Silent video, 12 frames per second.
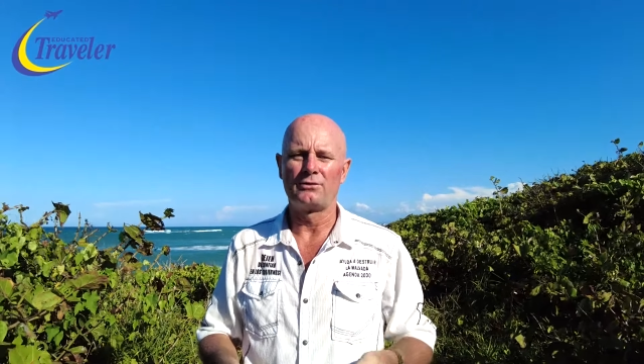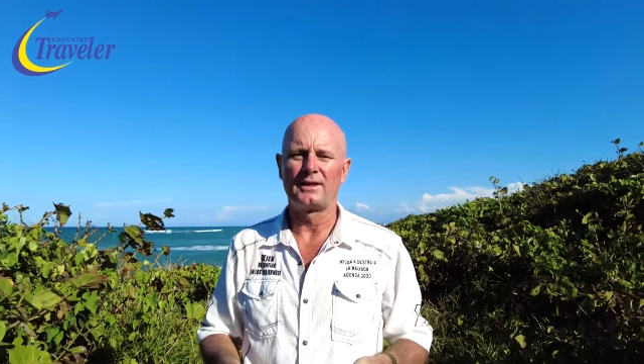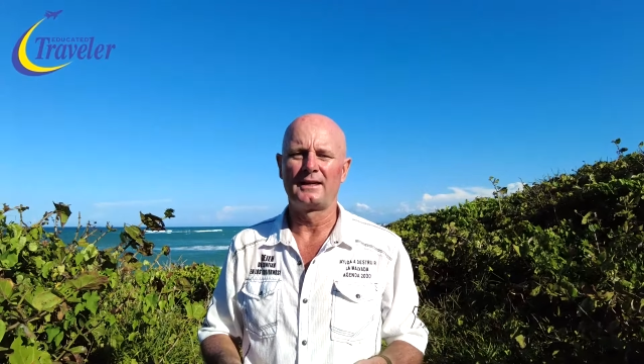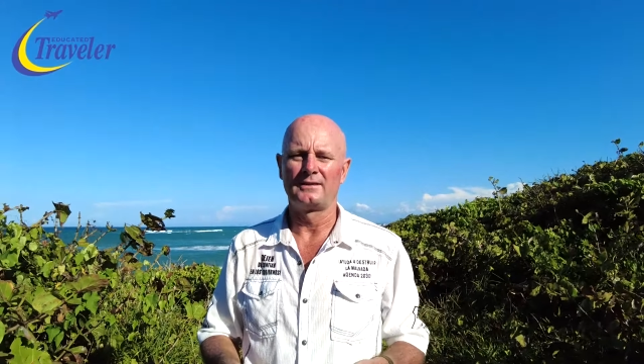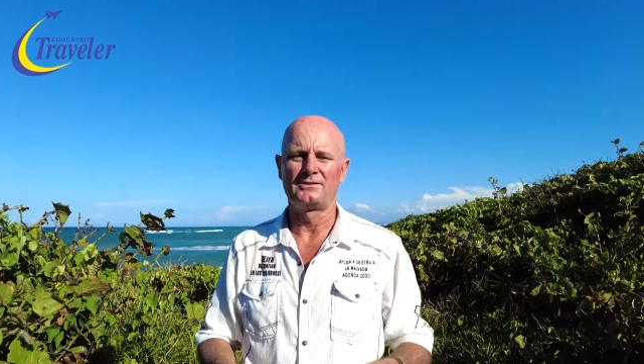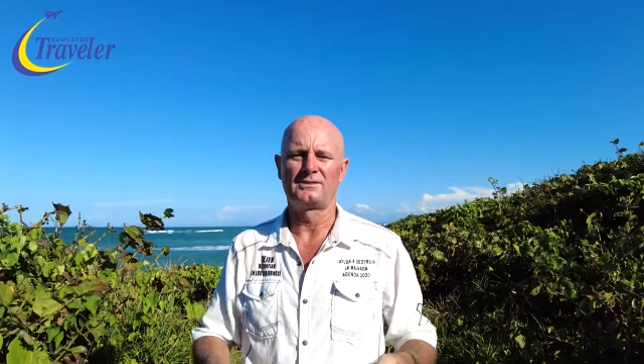
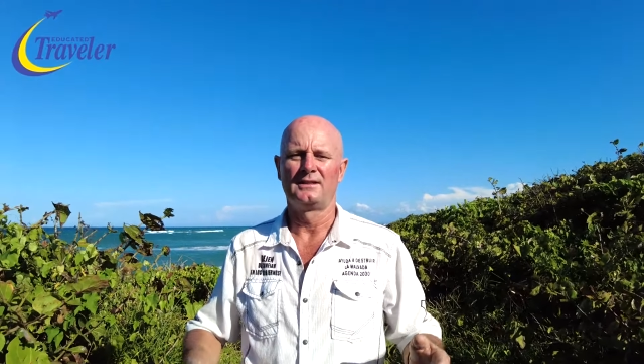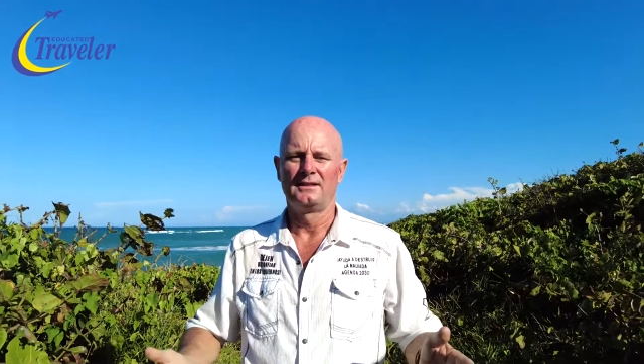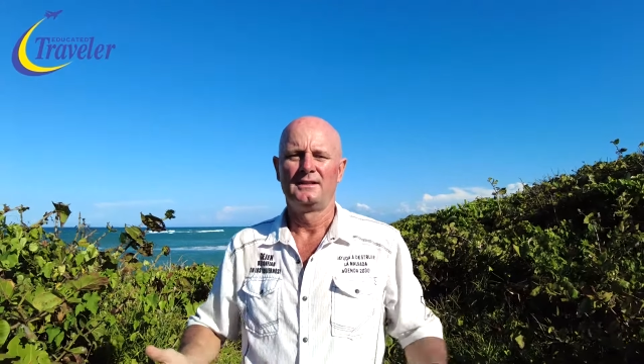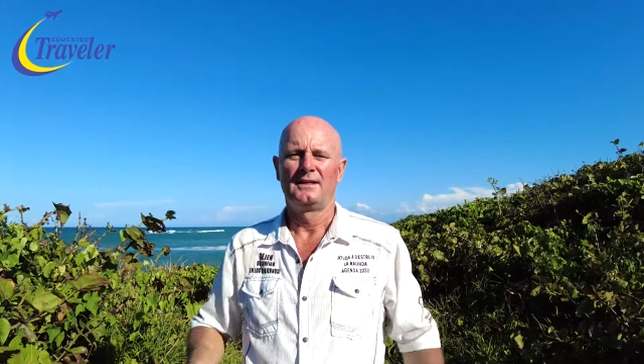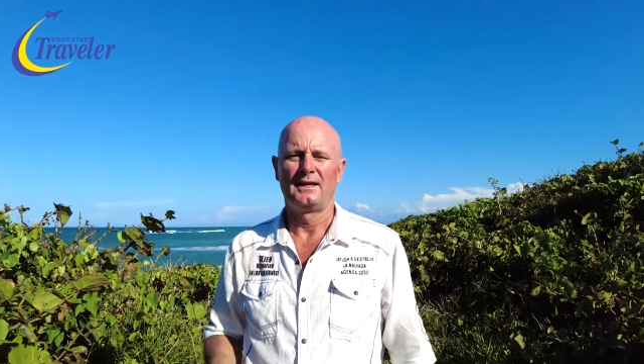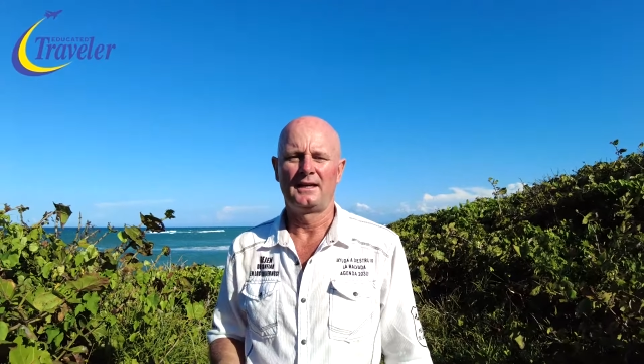things
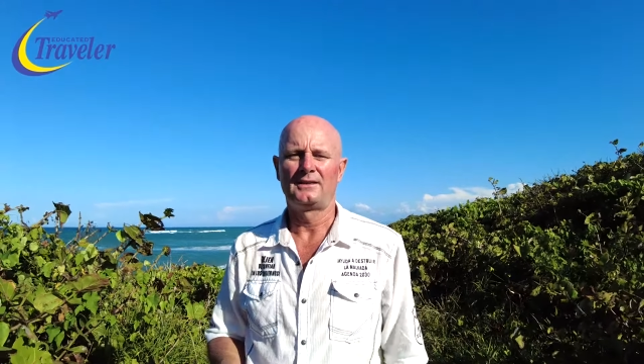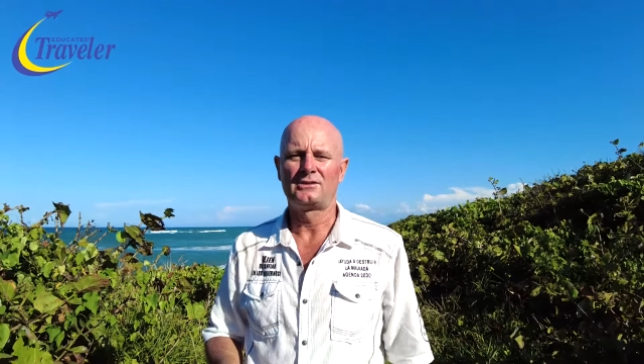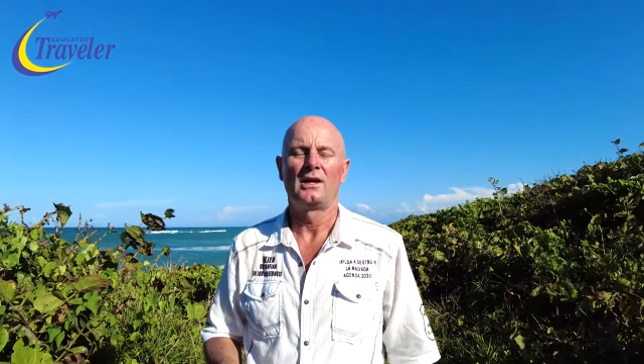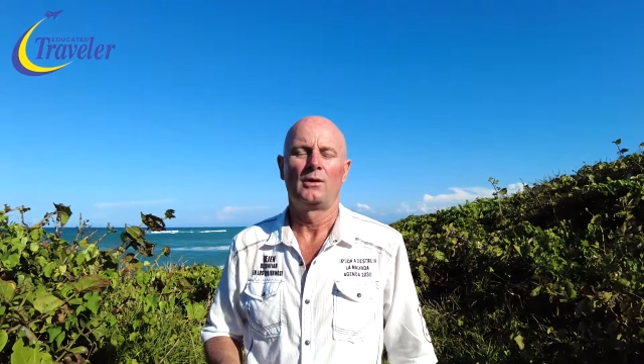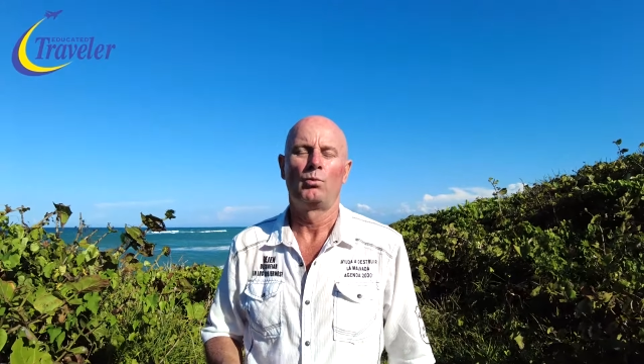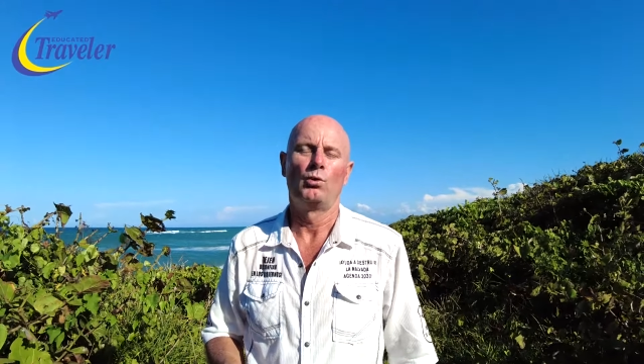it
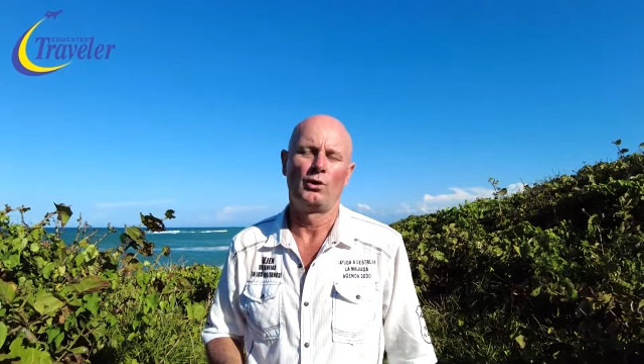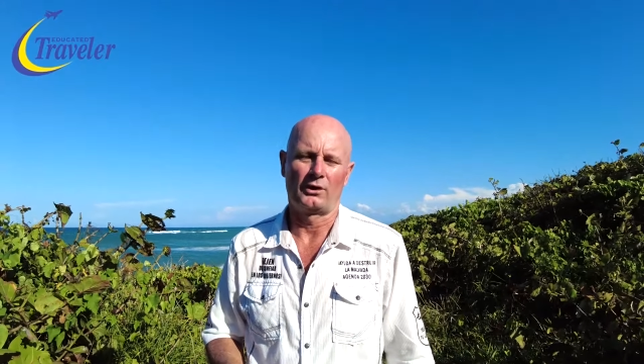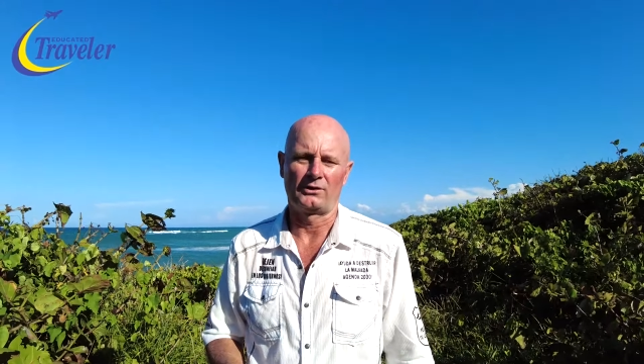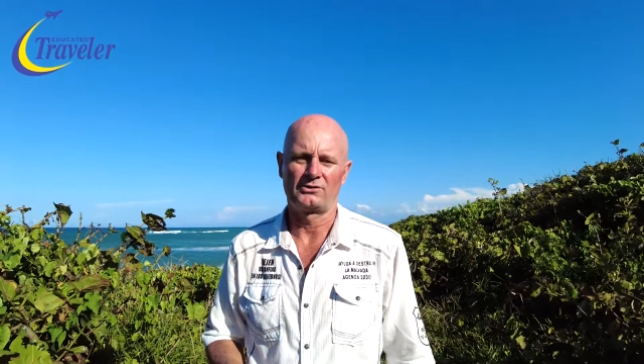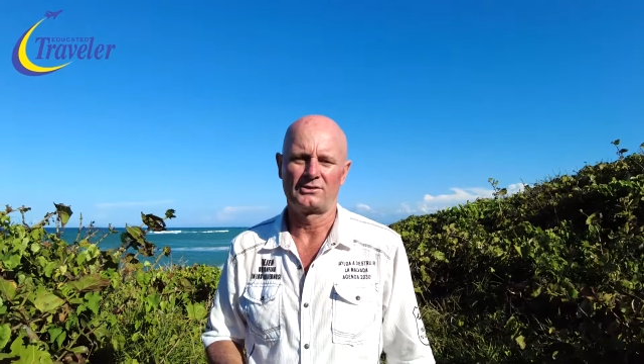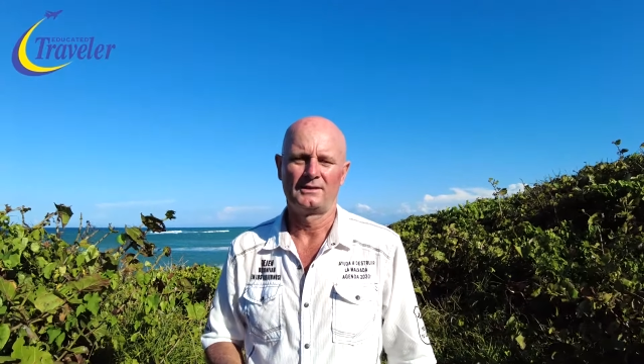
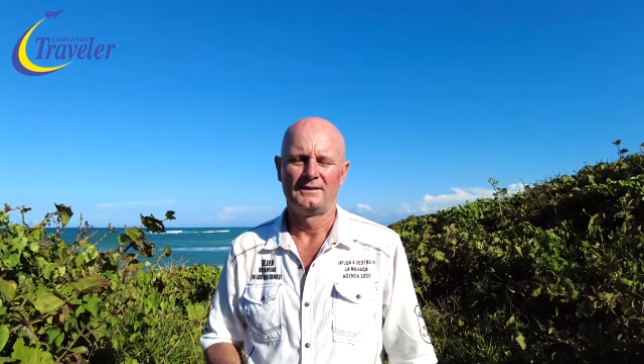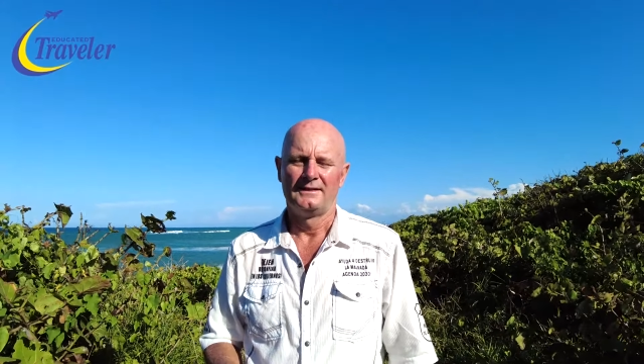works.